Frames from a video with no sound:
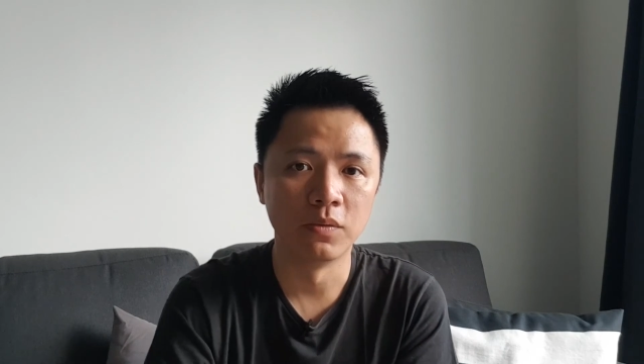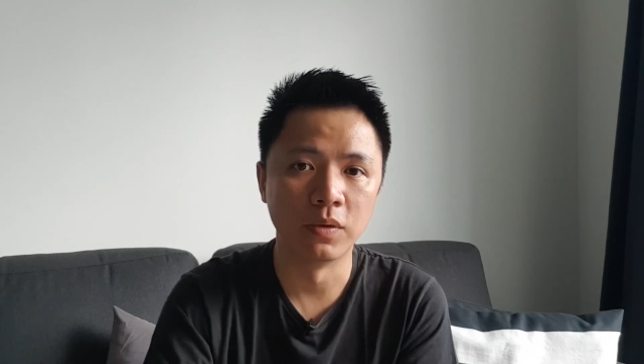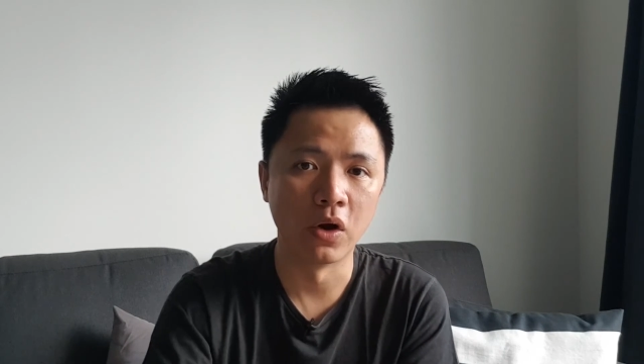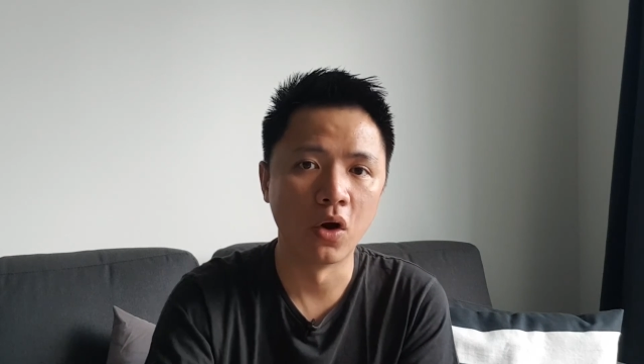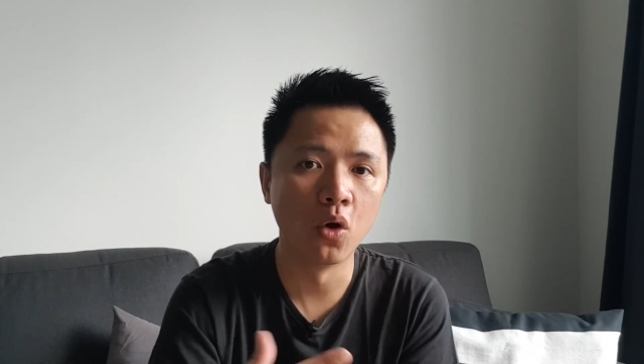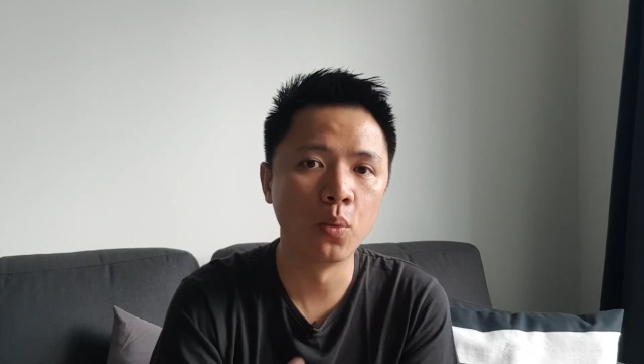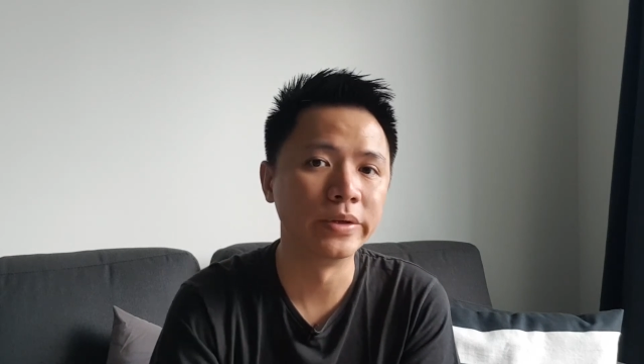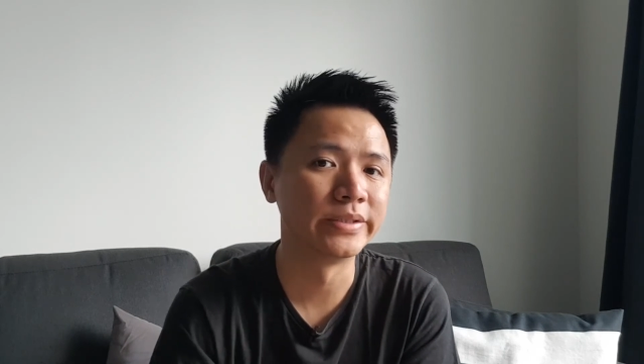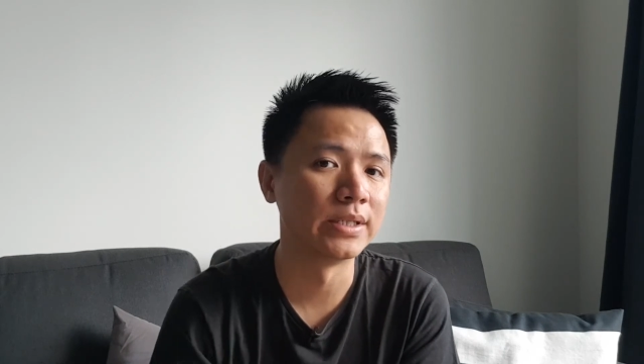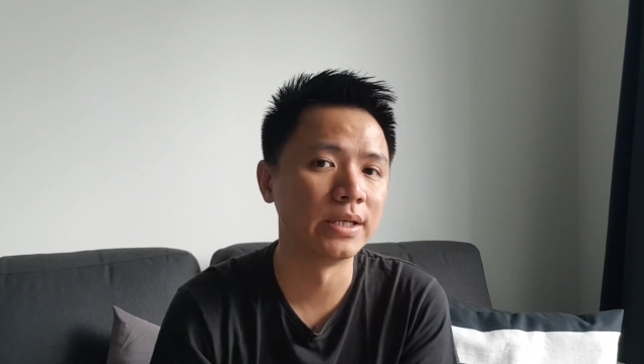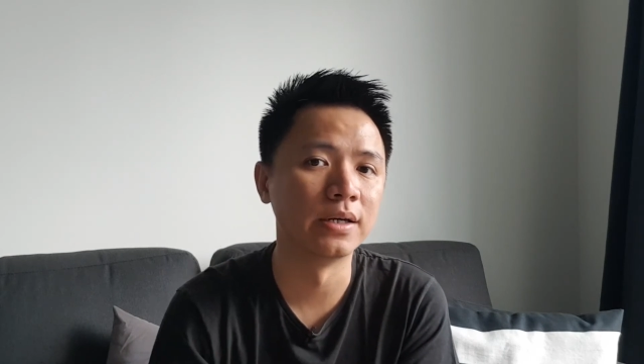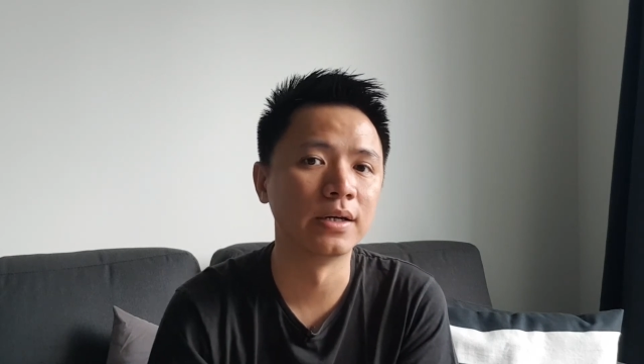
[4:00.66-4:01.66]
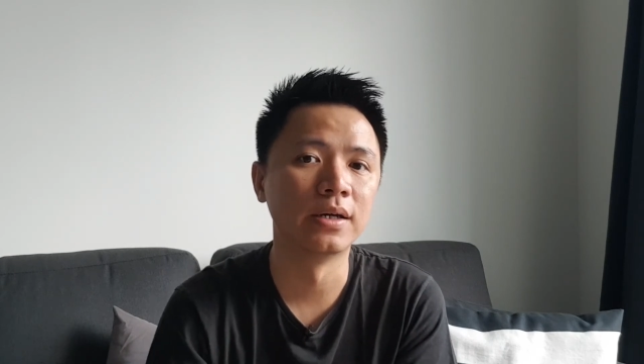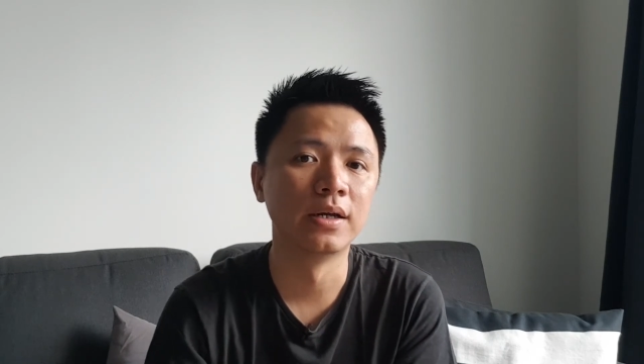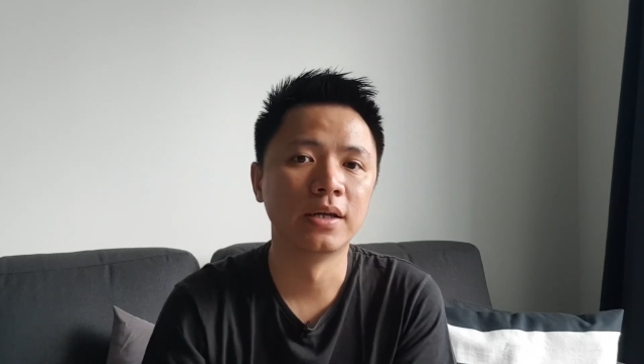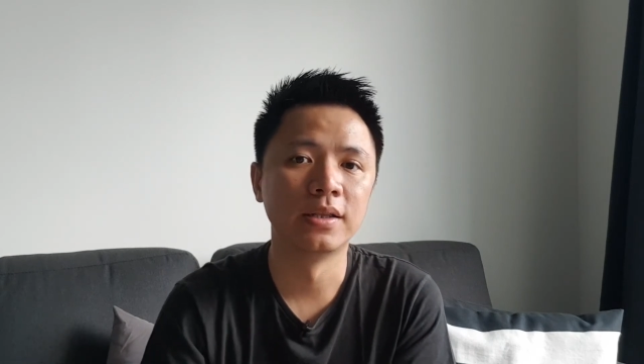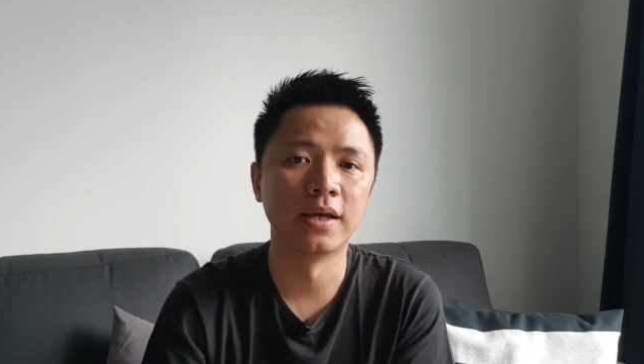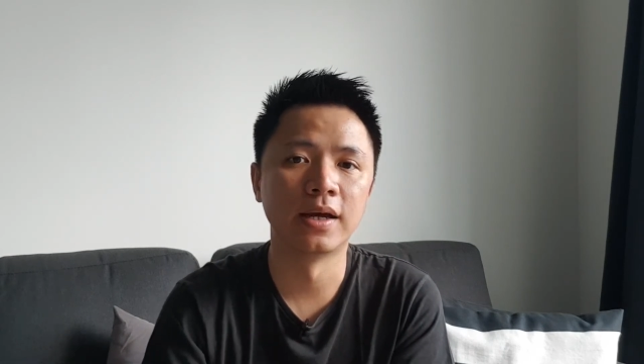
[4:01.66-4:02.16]
we always hear
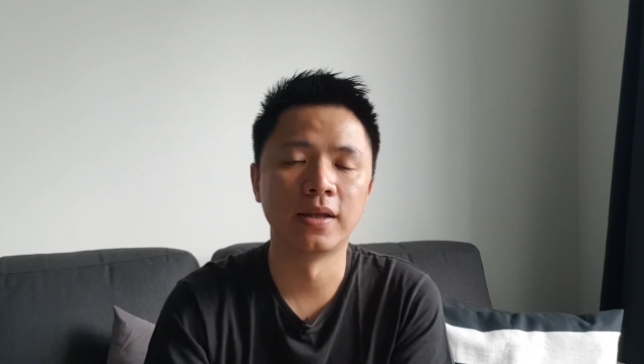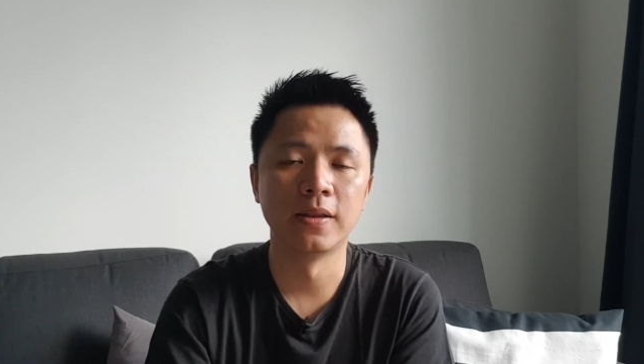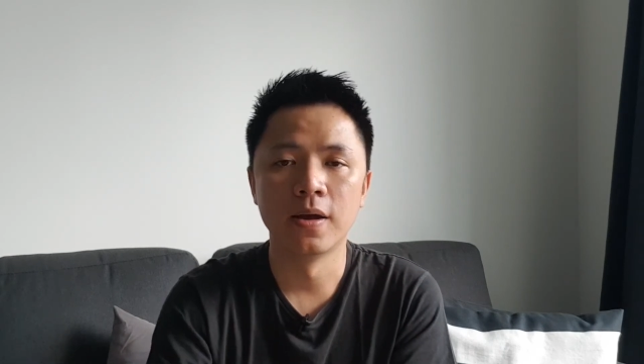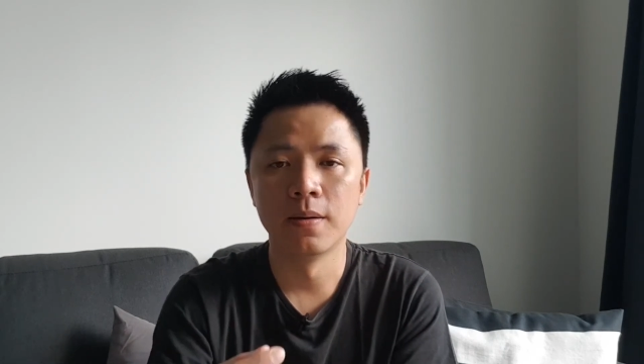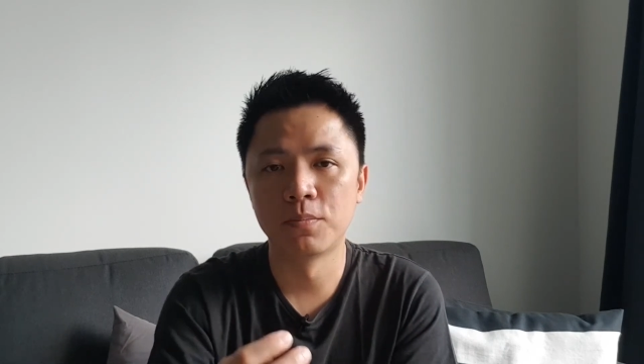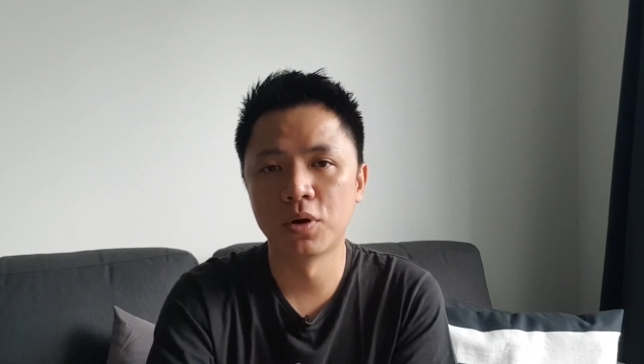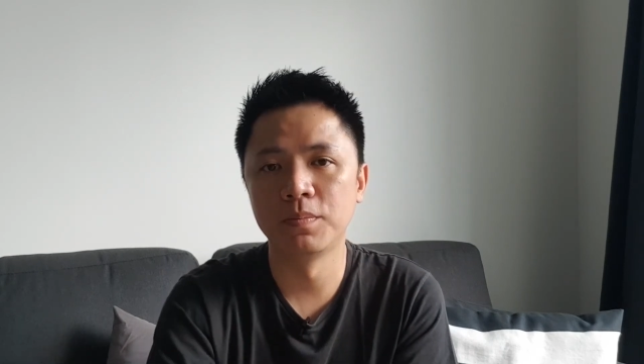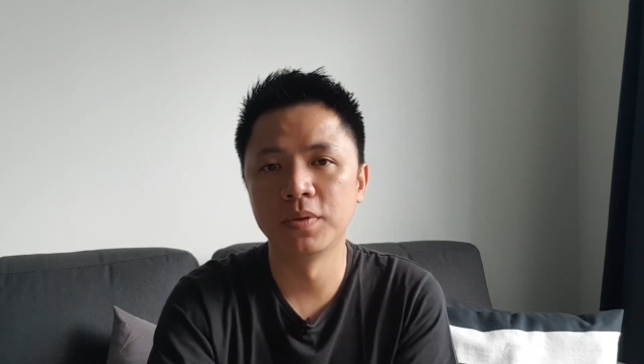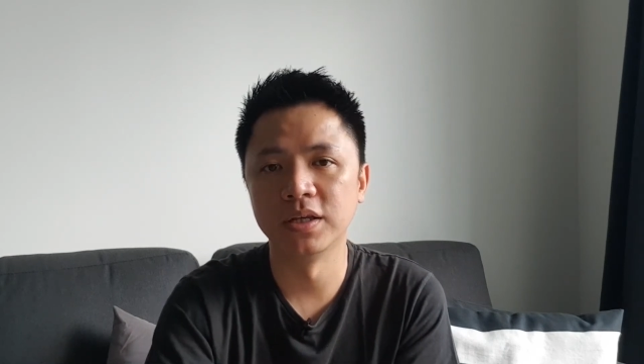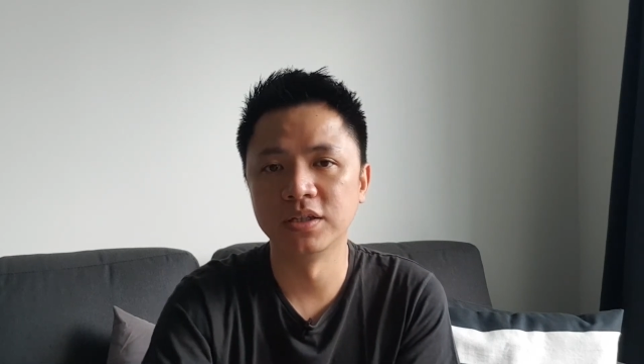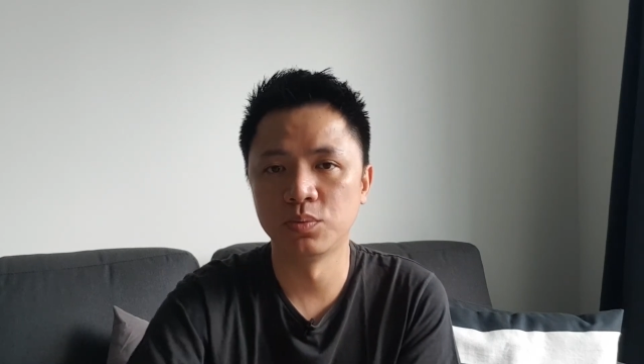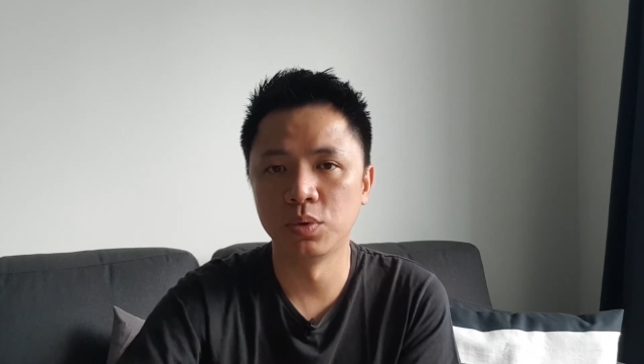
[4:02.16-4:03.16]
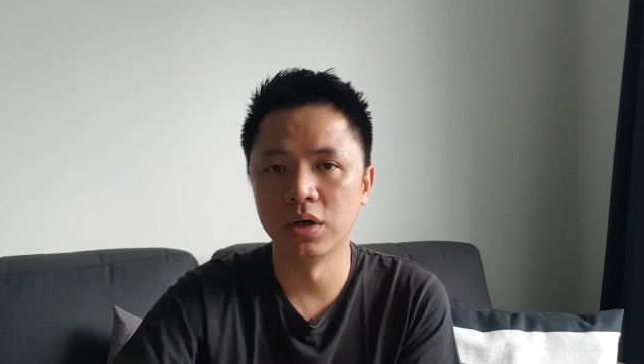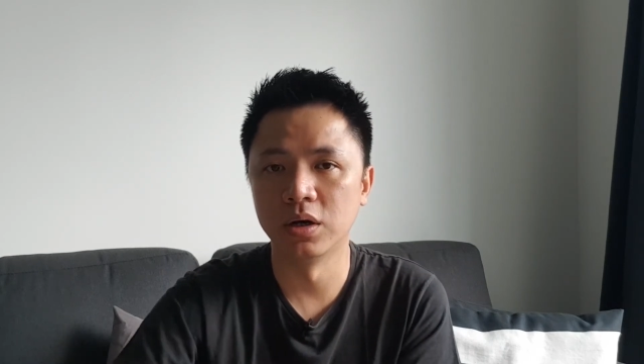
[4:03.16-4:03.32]
that properties will